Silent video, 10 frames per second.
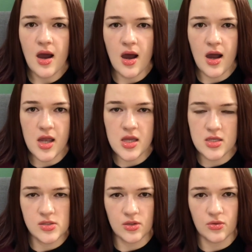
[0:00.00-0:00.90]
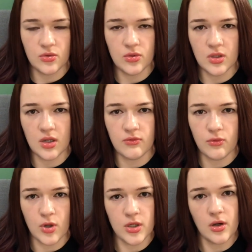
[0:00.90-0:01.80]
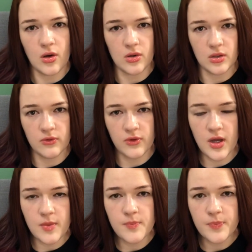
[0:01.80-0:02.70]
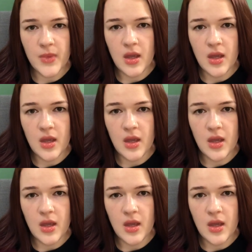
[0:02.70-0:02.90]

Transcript: I, as a rule, avoid all of them.